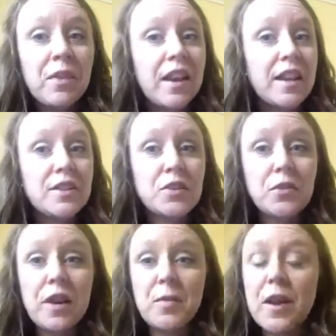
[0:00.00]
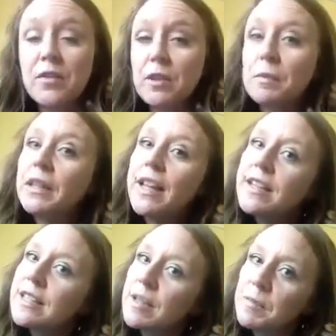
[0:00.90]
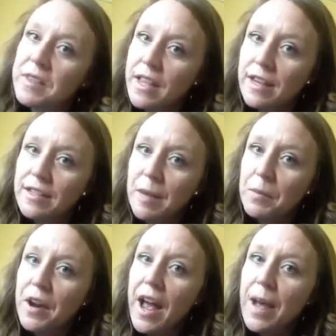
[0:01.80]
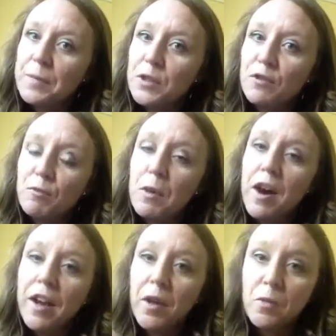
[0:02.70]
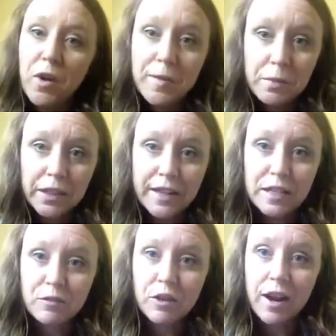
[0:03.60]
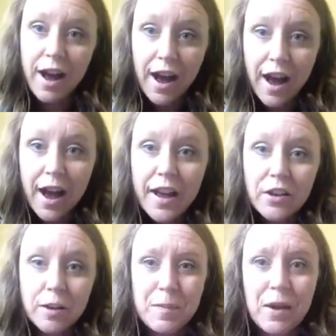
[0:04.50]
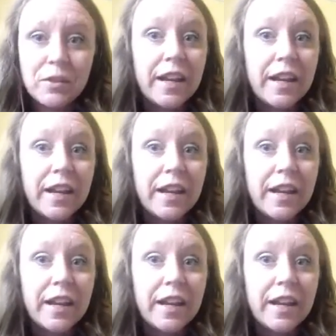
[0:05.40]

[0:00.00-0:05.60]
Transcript: it is a great way to replace some things that perhaps you've bought at one place for a higher amount.